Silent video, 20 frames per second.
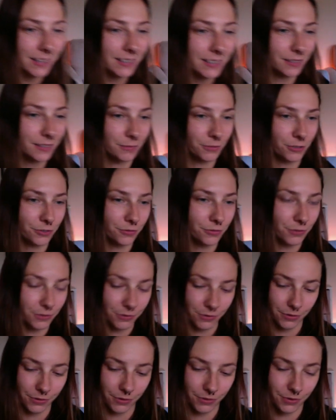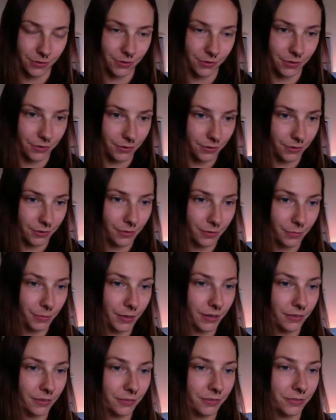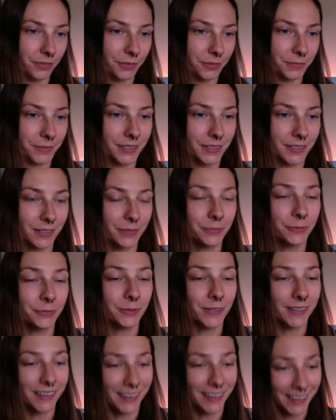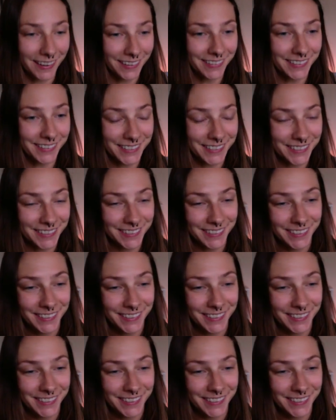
some truth, but from someone else.